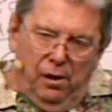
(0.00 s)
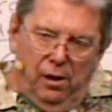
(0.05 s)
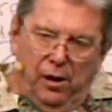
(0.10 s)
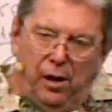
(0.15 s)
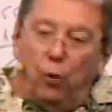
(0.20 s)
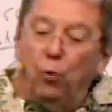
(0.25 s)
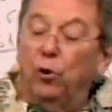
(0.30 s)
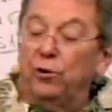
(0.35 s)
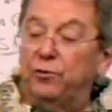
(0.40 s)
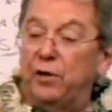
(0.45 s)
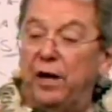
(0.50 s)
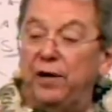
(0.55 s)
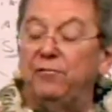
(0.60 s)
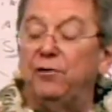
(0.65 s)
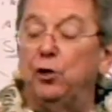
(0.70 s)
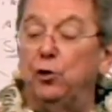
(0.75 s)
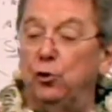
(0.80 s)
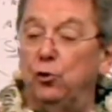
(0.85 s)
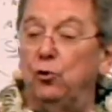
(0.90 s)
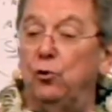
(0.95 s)
And what they
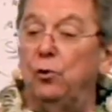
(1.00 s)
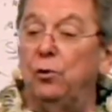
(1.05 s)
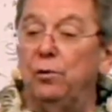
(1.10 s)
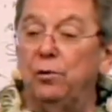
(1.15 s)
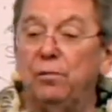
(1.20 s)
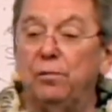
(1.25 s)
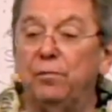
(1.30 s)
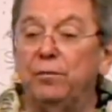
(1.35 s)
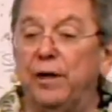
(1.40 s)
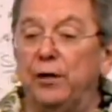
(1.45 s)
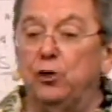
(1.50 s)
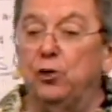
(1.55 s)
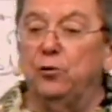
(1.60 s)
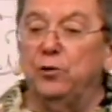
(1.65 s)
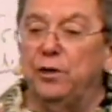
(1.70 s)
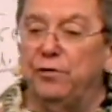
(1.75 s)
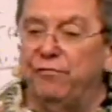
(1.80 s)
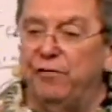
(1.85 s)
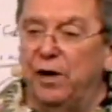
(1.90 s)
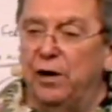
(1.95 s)
do
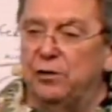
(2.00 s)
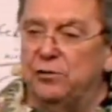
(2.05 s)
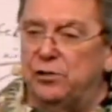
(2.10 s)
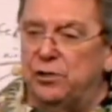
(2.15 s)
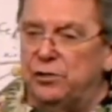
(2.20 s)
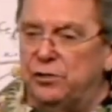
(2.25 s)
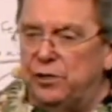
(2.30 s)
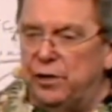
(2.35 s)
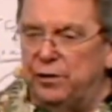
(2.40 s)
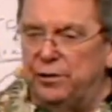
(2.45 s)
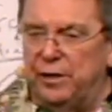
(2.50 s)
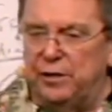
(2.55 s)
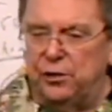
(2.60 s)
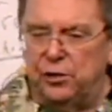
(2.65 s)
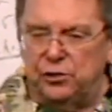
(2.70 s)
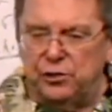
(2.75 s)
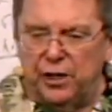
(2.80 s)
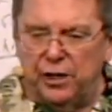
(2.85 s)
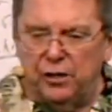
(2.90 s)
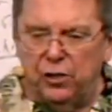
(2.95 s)
what the Pharisees did. They
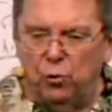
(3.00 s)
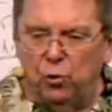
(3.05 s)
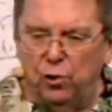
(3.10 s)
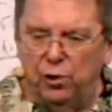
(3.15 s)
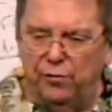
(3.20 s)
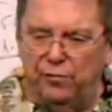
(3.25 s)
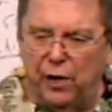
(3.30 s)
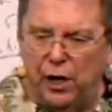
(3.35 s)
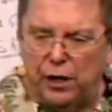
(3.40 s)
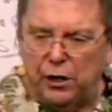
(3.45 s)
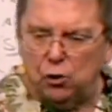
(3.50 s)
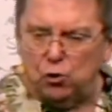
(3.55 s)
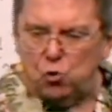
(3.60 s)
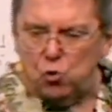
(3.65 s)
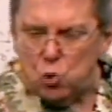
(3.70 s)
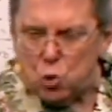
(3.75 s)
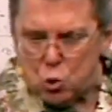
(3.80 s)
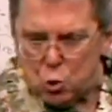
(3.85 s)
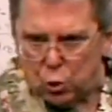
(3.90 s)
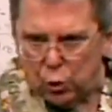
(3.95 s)
just take the Word of God
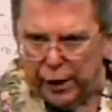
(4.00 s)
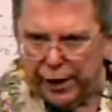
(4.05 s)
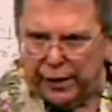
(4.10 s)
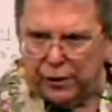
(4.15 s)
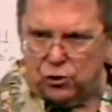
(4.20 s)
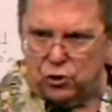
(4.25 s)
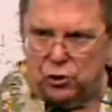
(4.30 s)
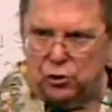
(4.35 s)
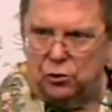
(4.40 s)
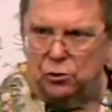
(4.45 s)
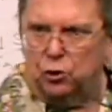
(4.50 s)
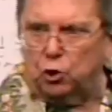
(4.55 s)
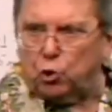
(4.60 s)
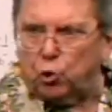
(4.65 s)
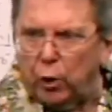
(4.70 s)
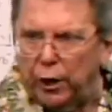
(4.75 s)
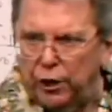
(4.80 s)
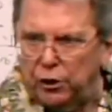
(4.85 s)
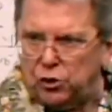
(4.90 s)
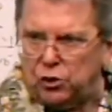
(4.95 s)
and wrench,
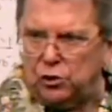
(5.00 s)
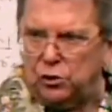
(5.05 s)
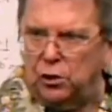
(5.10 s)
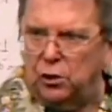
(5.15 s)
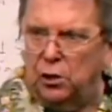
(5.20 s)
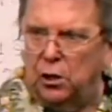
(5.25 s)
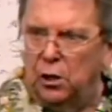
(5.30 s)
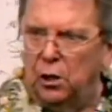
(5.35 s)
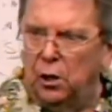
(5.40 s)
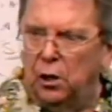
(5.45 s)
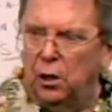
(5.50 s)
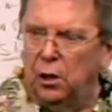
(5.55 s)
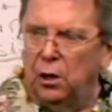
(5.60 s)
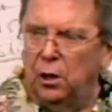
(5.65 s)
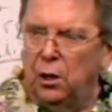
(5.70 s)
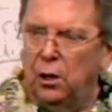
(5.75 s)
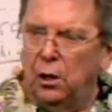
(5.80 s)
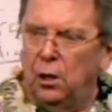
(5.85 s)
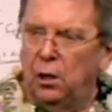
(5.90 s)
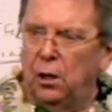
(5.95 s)
twist,
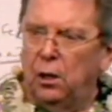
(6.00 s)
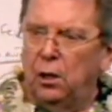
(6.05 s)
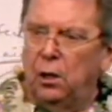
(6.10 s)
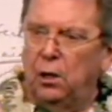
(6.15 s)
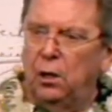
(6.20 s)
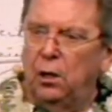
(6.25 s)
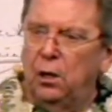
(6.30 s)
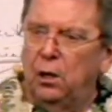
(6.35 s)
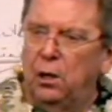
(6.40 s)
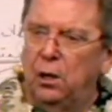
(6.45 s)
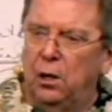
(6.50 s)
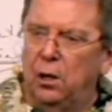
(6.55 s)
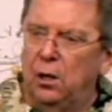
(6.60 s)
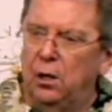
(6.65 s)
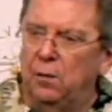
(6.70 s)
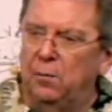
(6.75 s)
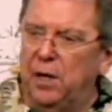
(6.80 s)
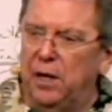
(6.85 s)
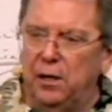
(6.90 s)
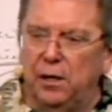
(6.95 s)
and
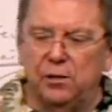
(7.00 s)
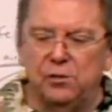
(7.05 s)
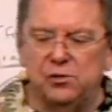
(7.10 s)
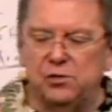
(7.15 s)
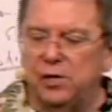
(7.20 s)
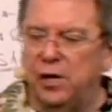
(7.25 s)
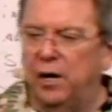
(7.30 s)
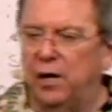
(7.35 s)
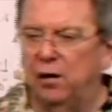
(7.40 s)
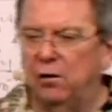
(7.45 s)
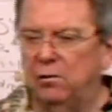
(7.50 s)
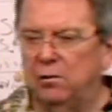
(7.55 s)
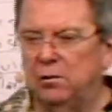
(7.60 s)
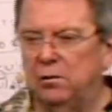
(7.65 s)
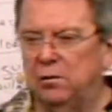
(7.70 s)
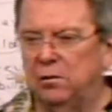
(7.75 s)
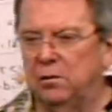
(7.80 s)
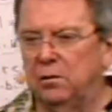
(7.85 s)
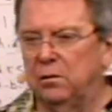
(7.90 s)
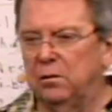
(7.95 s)
they make it sound
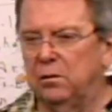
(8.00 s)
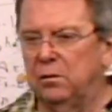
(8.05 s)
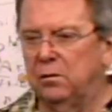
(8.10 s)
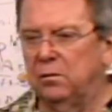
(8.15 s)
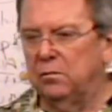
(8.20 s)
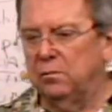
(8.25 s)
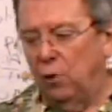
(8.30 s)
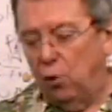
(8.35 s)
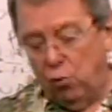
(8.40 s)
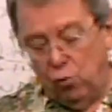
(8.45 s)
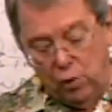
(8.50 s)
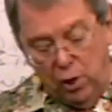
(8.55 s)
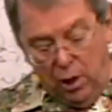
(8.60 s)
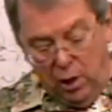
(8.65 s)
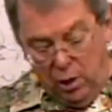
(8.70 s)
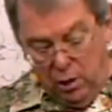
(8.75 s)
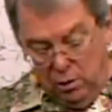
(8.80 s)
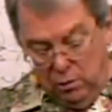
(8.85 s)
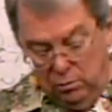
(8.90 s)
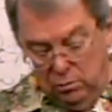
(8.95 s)

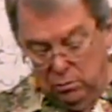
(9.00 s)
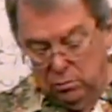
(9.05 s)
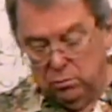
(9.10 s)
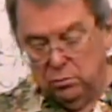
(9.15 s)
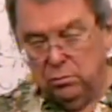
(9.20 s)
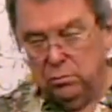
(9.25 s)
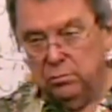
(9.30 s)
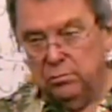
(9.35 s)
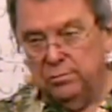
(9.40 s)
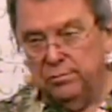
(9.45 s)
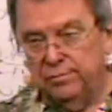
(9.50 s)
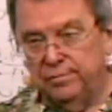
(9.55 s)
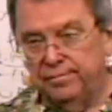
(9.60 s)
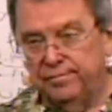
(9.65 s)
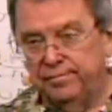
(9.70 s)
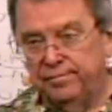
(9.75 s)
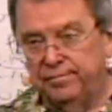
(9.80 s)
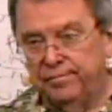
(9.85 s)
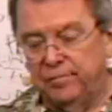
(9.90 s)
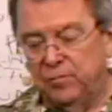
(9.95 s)
okay.
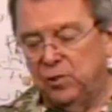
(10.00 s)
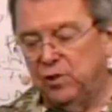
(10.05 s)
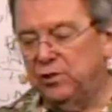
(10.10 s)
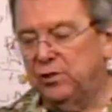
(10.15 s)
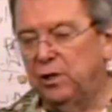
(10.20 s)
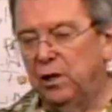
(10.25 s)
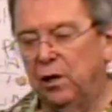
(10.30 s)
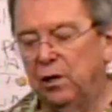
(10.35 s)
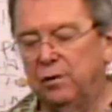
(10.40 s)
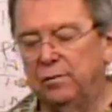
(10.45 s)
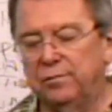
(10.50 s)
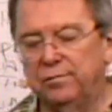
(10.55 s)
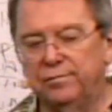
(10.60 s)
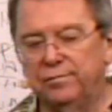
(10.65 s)
It's not.